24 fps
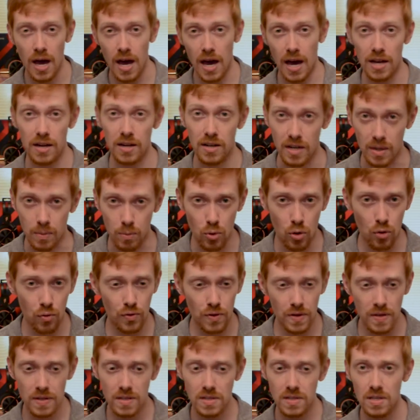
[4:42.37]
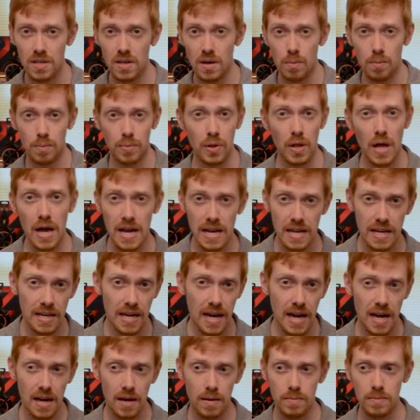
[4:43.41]
editing movies, playing
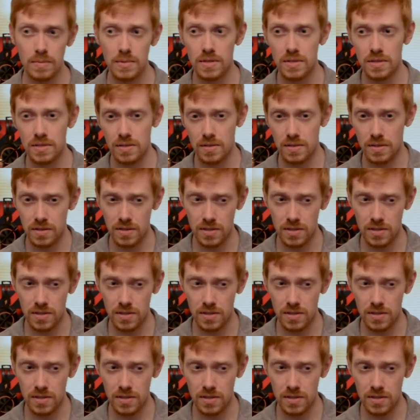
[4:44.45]
games,